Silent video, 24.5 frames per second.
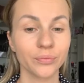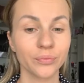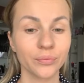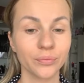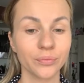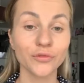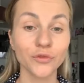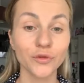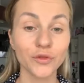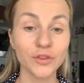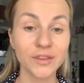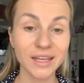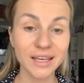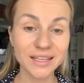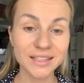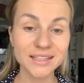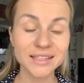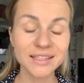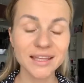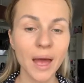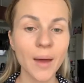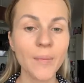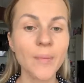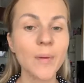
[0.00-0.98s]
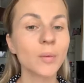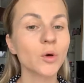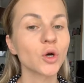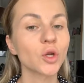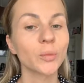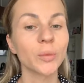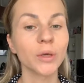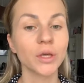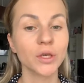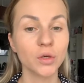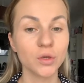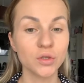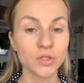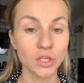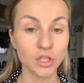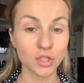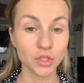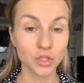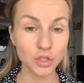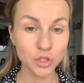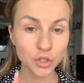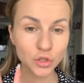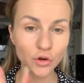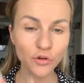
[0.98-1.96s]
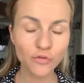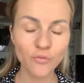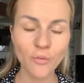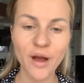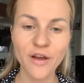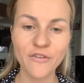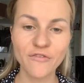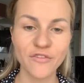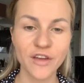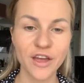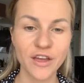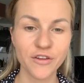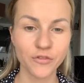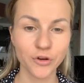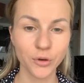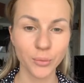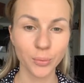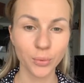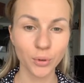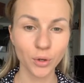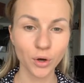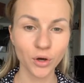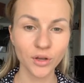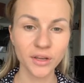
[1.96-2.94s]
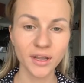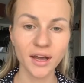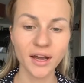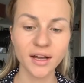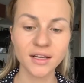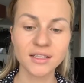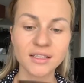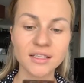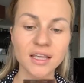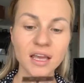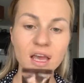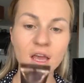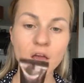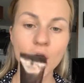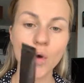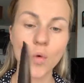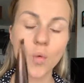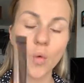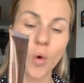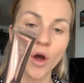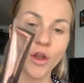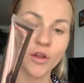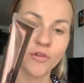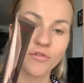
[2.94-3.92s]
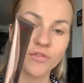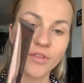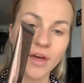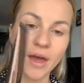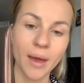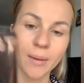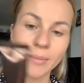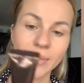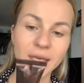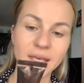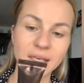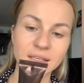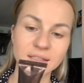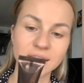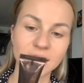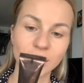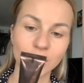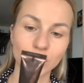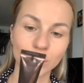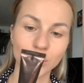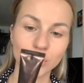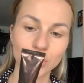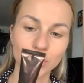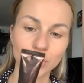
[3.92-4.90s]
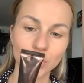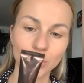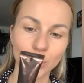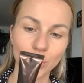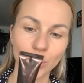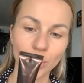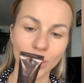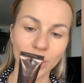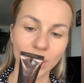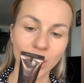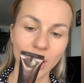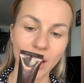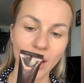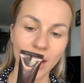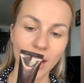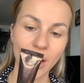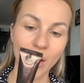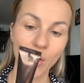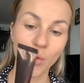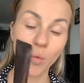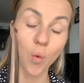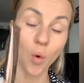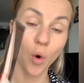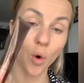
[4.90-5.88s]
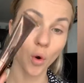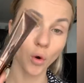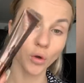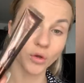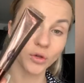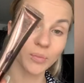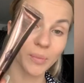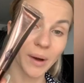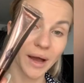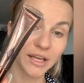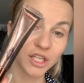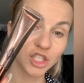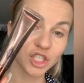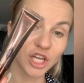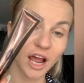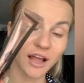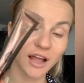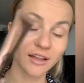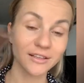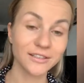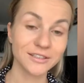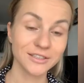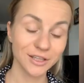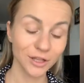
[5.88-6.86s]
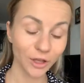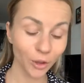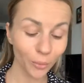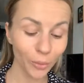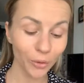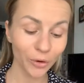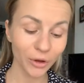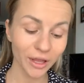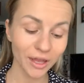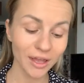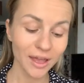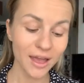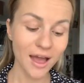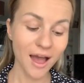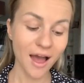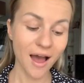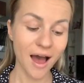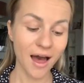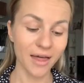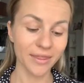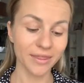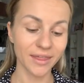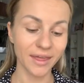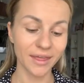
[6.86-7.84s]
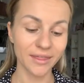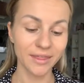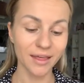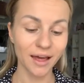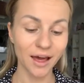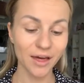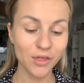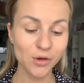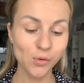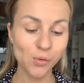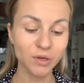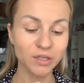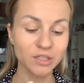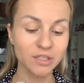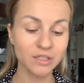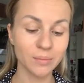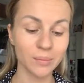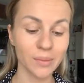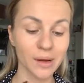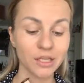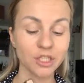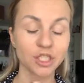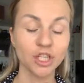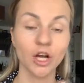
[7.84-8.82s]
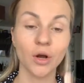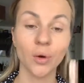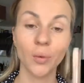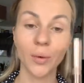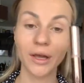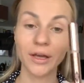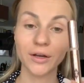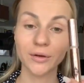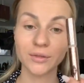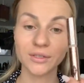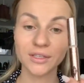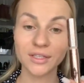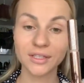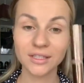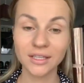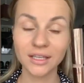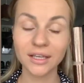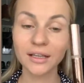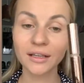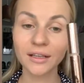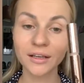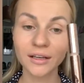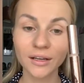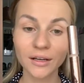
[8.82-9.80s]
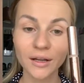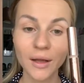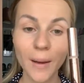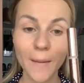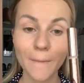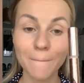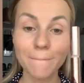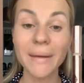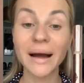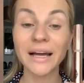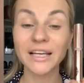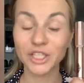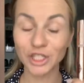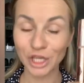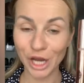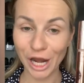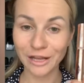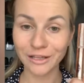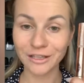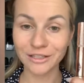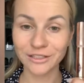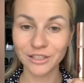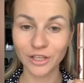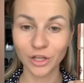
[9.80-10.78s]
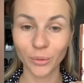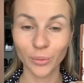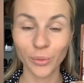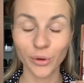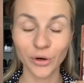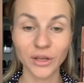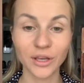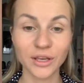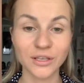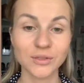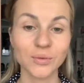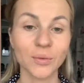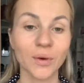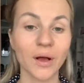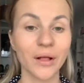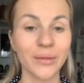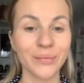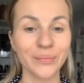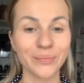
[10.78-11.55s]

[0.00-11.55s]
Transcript: For this step, I'm gonna be using two of my favorite products. One of them is the Contour Wand by Charlotte Tilbury, and then the other one is Magic Away Concealer by Charlotte Tilbury as well.